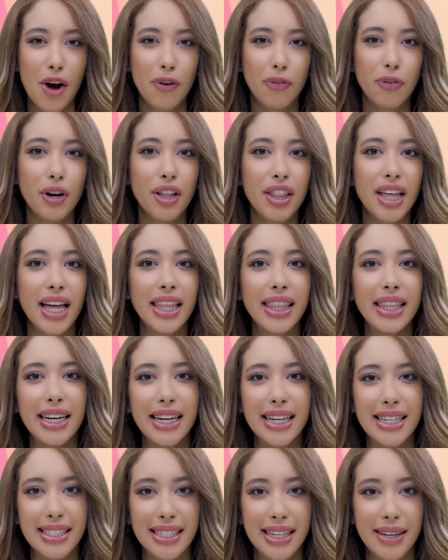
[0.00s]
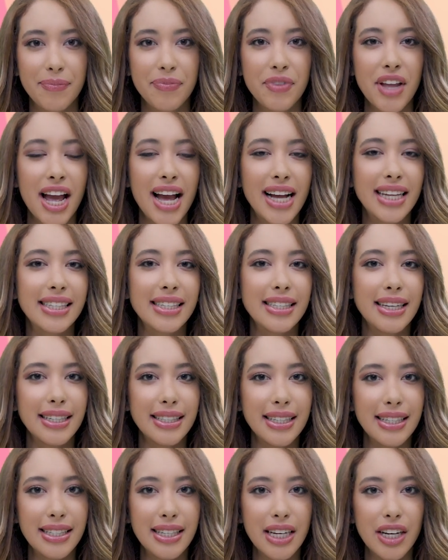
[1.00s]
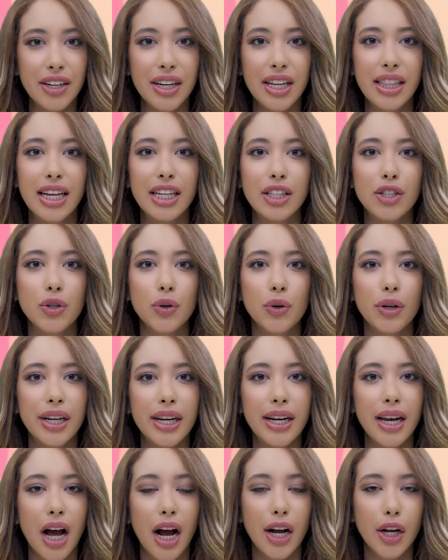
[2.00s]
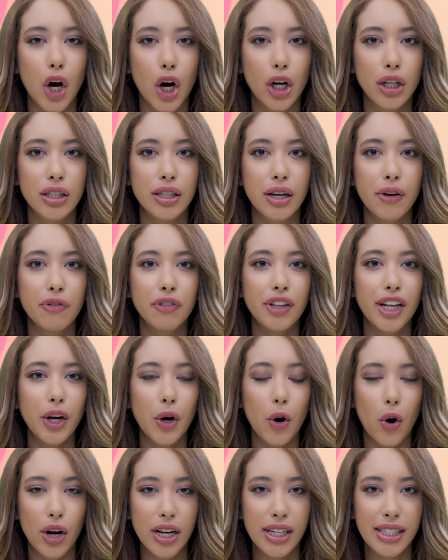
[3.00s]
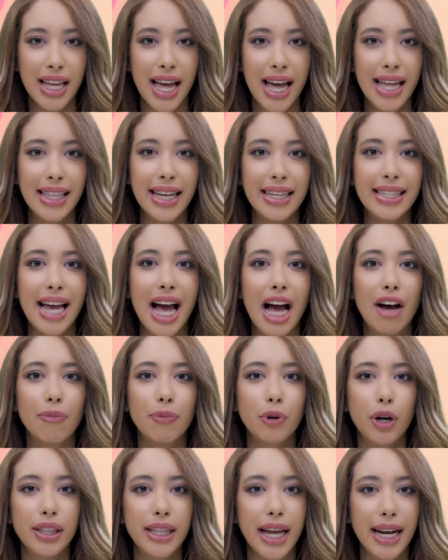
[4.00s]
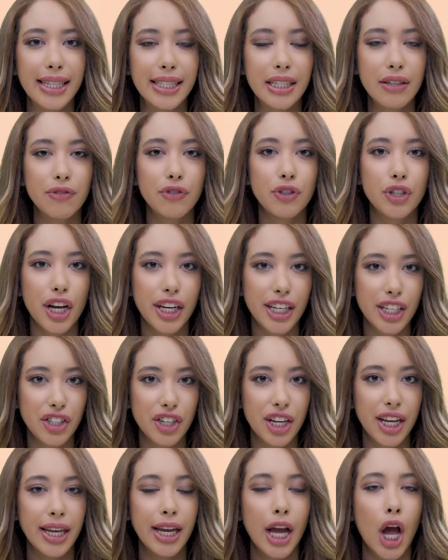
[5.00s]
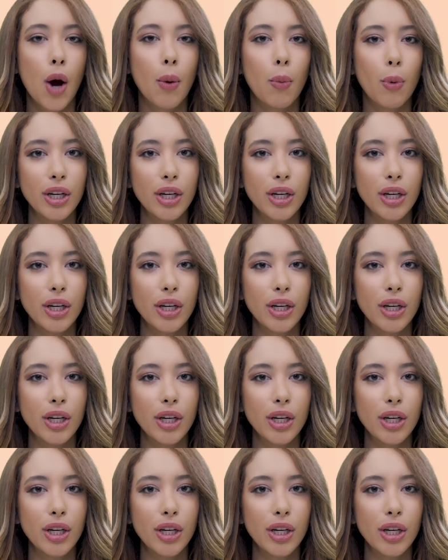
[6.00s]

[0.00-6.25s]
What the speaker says: For that reason, it's necessary that you rely on softening oils that have protective, nourishing,